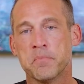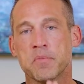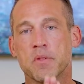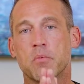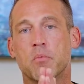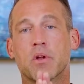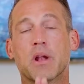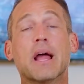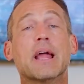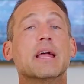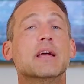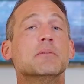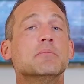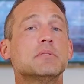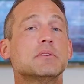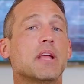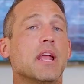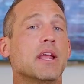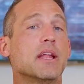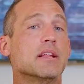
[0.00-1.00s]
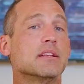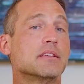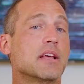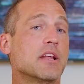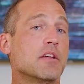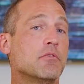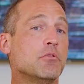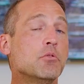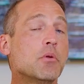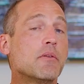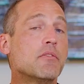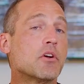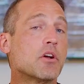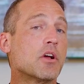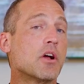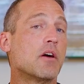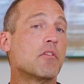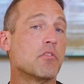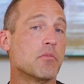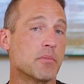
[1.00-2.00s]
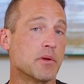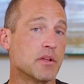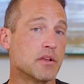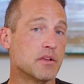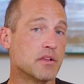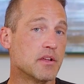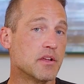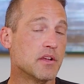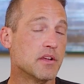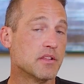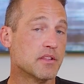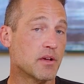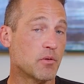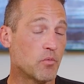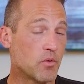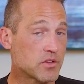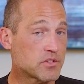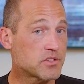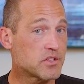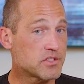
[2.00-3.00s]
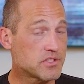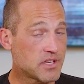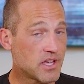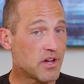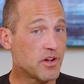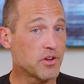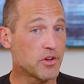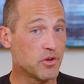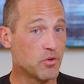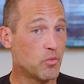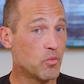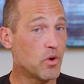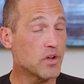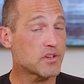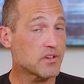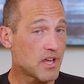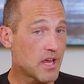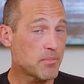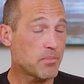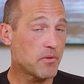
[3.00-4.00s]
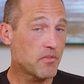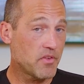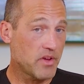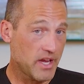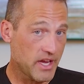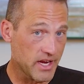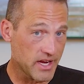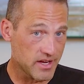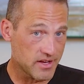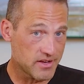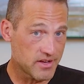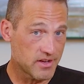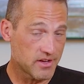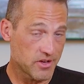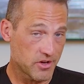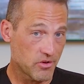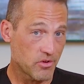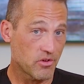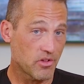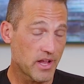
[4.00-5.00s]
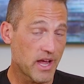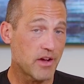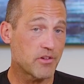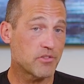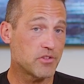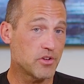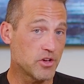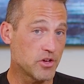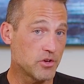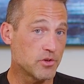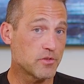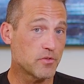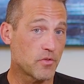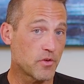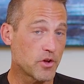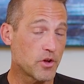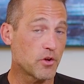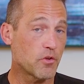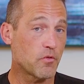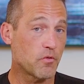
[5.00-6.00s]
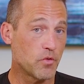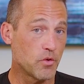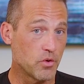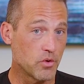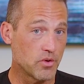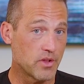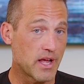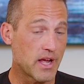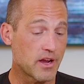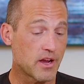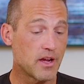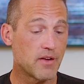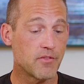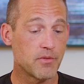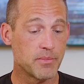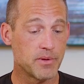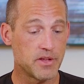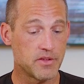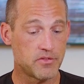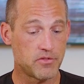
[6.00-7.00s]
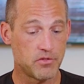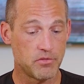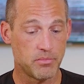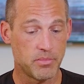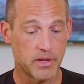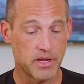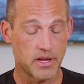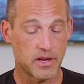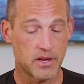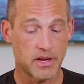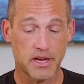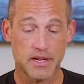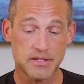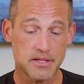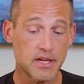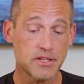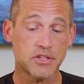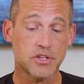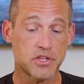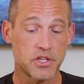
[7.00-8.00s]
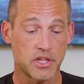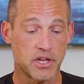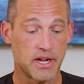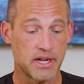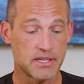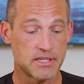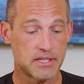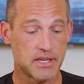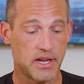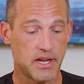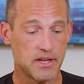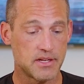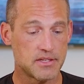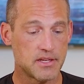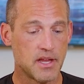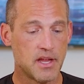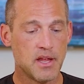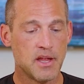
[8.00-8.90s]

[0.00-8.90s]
What I am saying is that if you have a government that wants to tell you what type of heat you're allowed to use for your food, that government is too big. And it's not just in the United States.